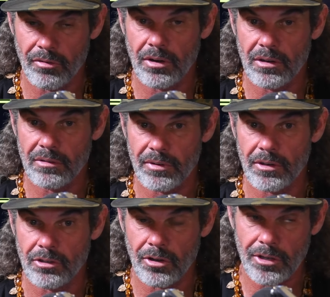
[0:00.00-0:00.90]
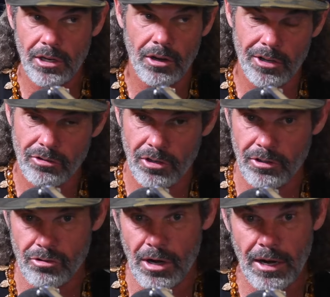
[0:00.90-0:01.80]
very, very dirty, I'll get you on
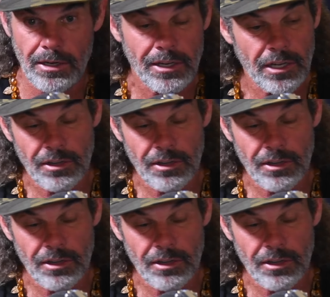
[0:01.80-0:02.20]
the track.